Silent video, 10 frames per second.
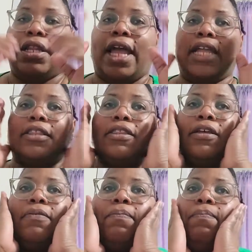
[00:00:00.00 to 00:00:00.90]
Like,
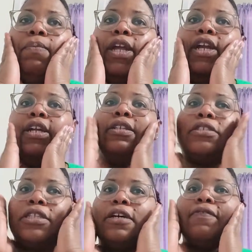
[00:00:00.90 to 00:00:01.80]
the beard
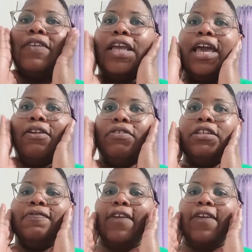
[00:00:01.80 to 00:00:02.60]
stuff he had on his